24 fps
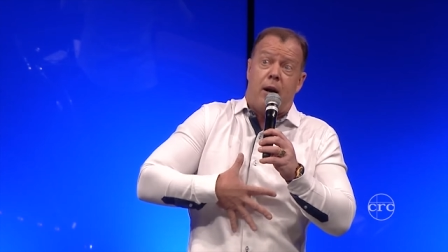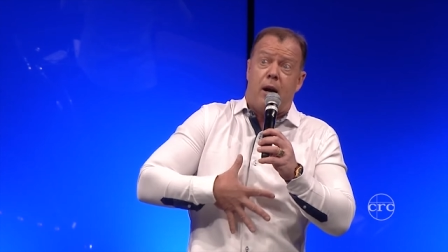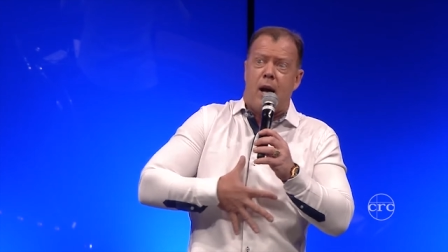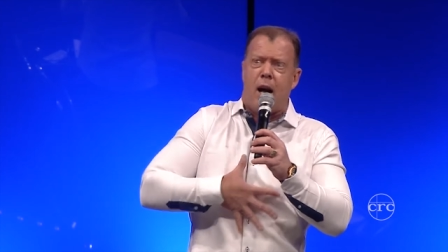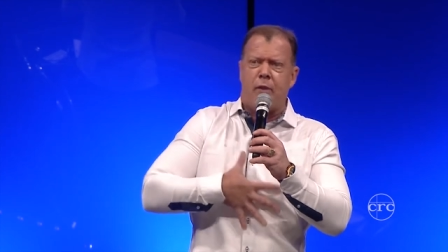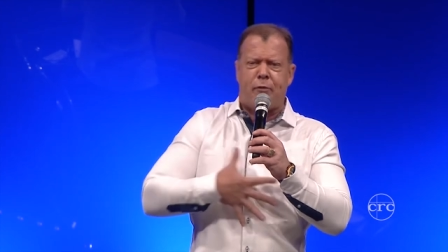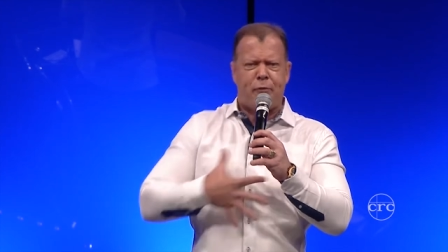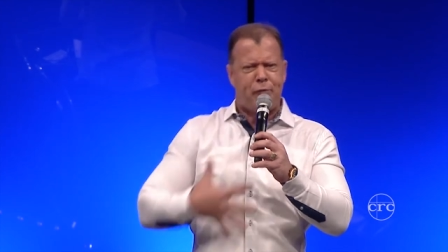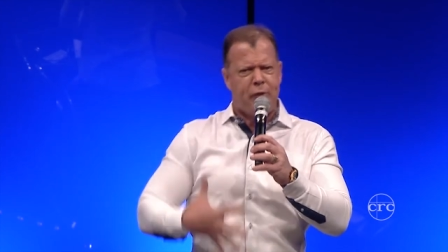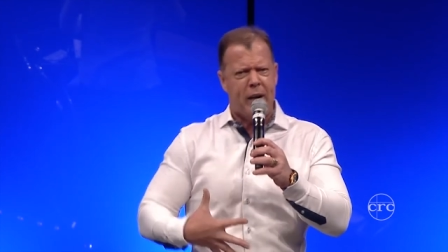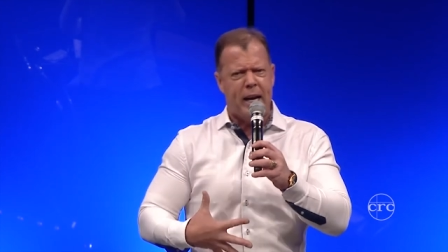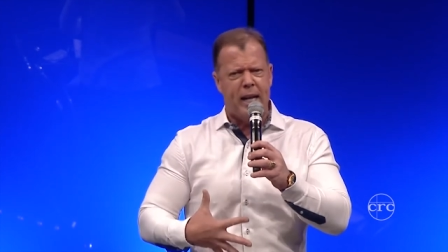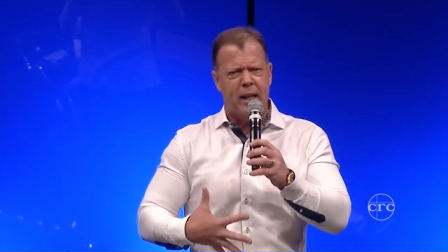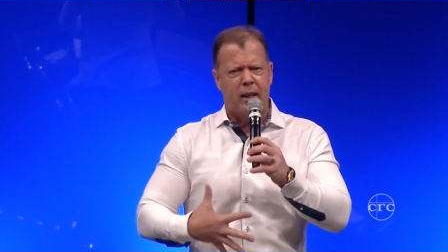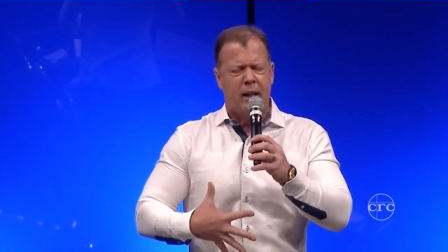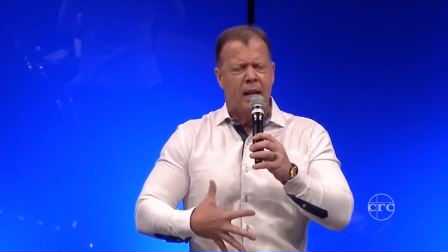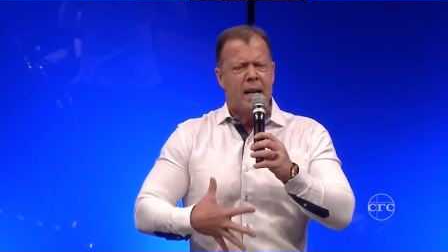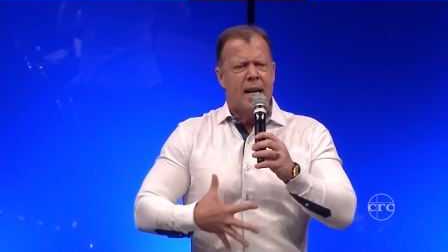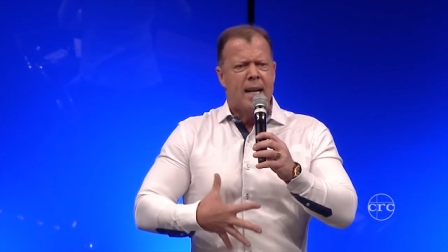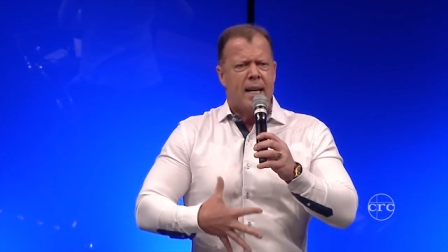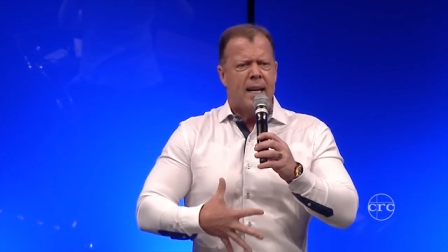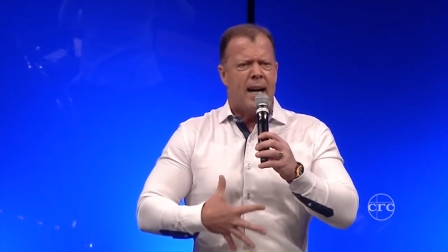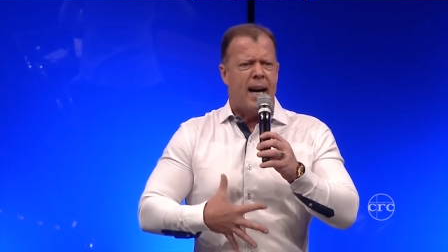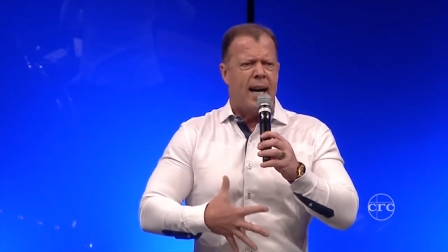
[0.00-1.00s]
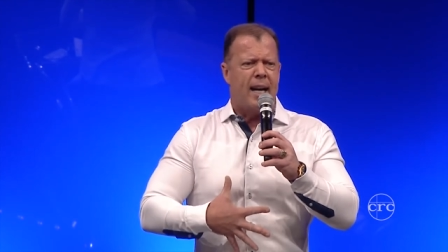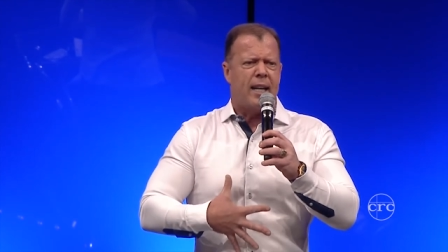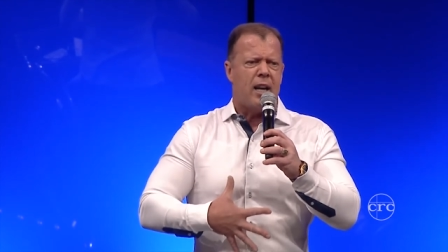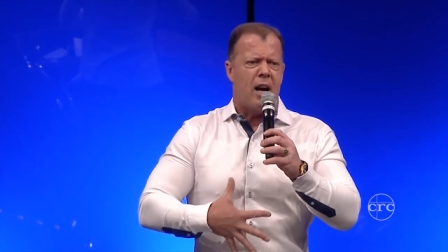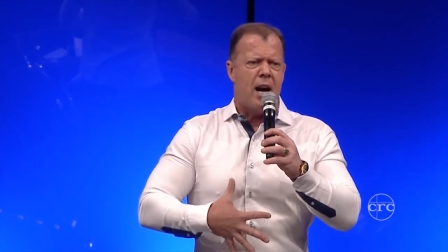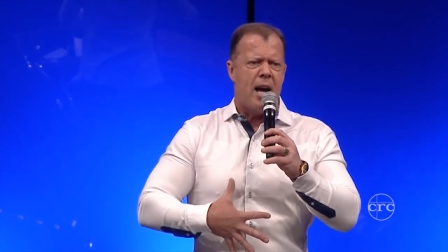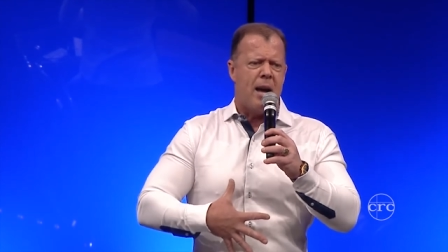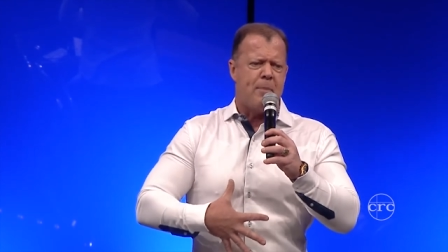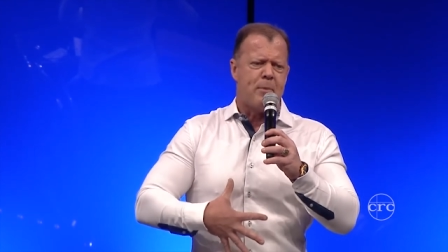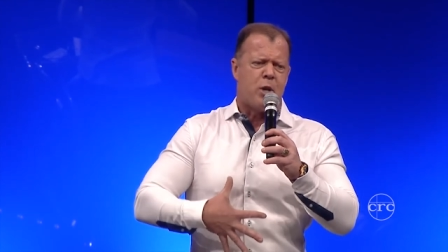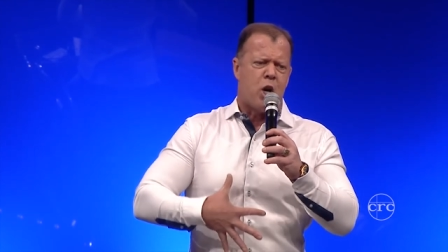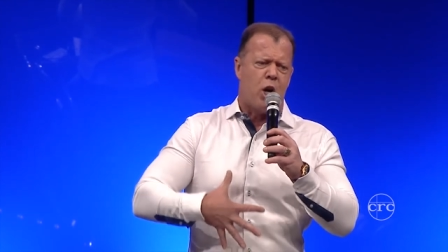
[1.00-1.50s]
I feel like
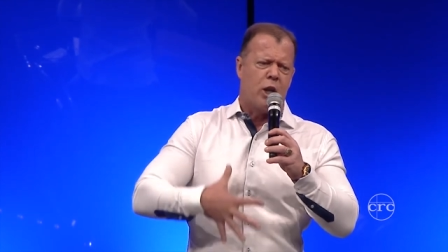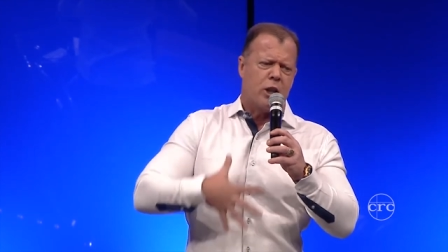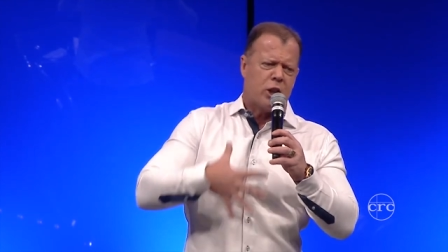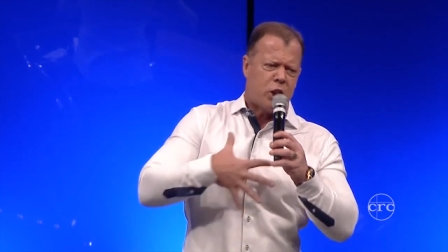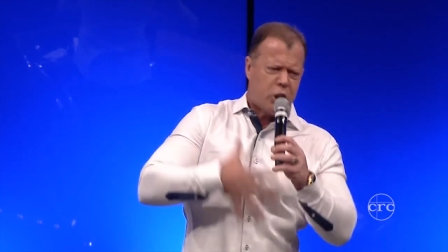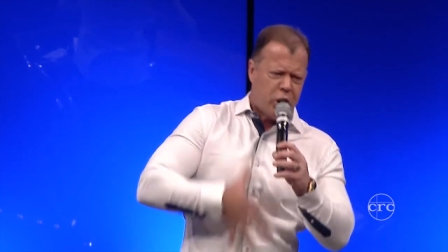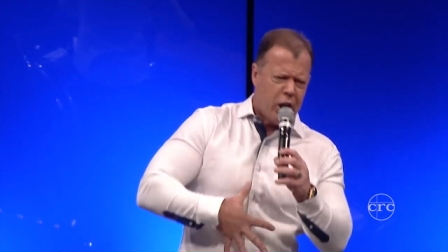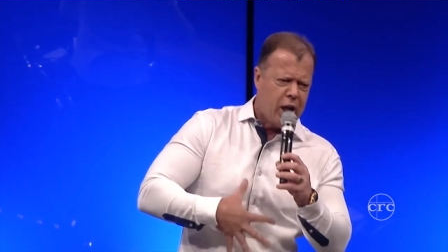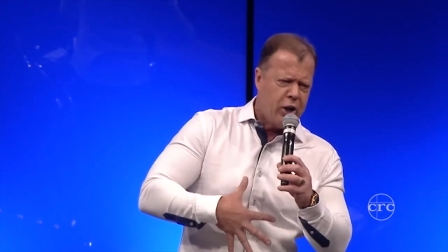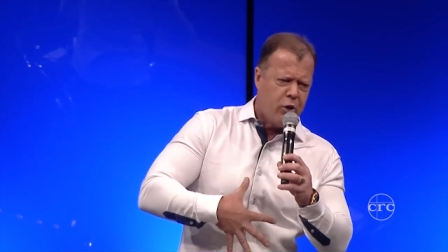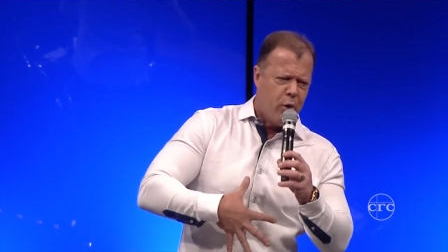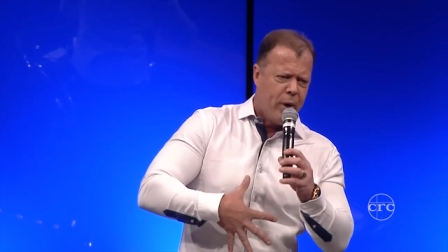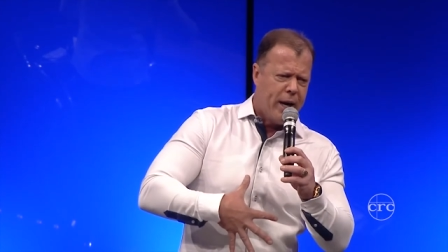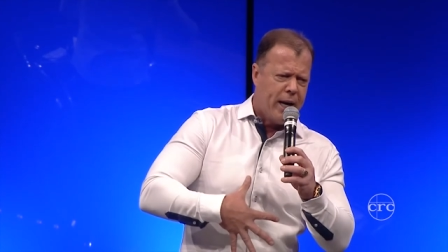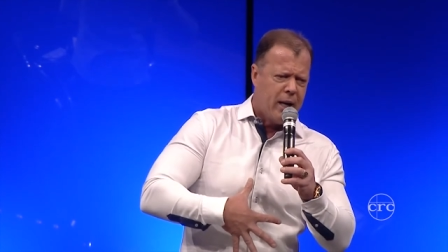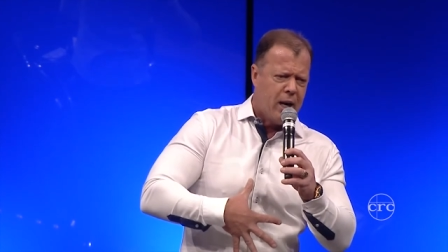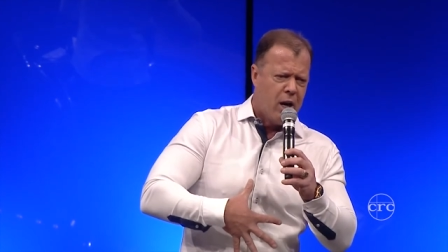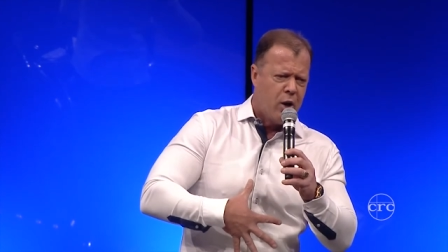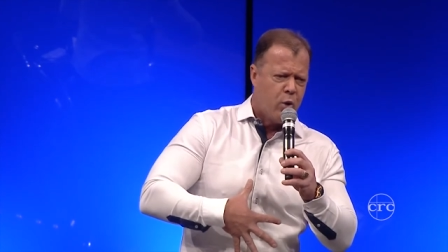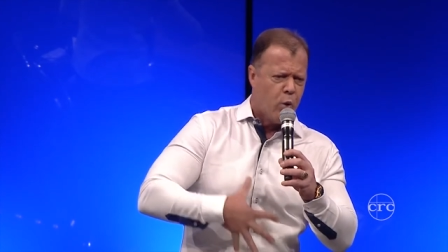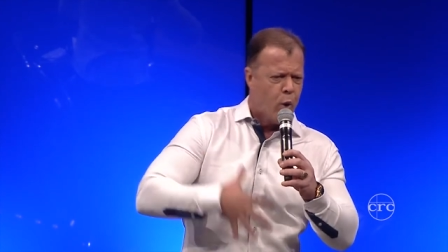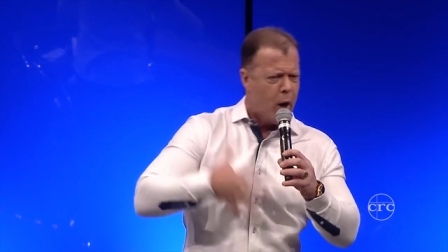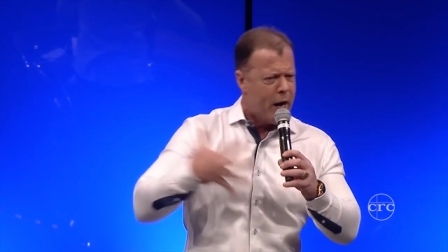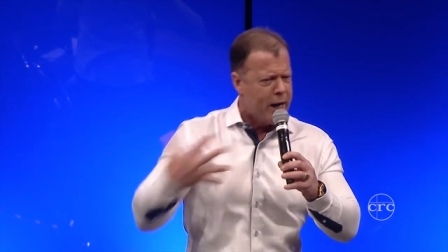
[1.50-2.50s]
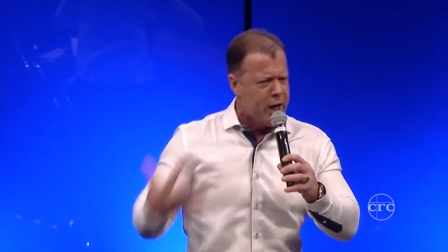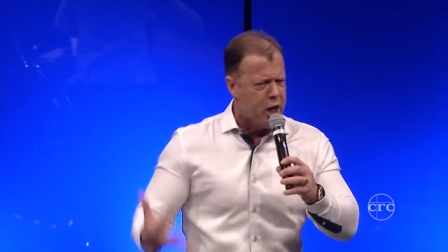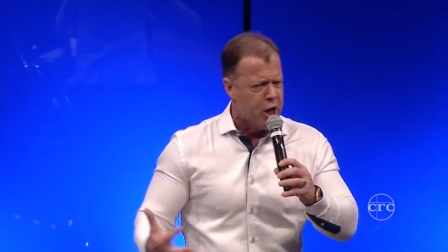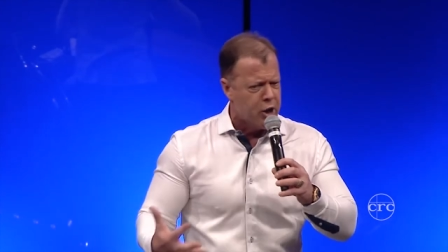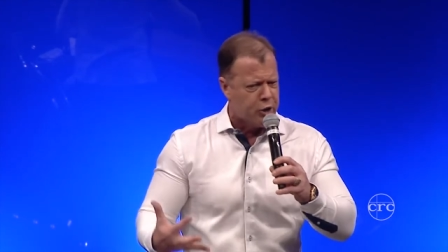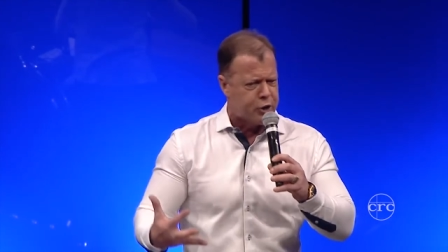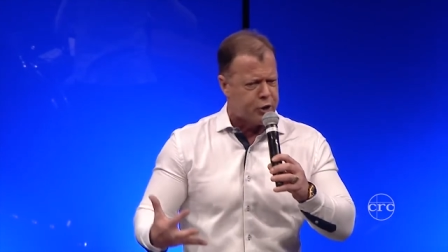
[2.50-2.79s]
I'm considering, what do you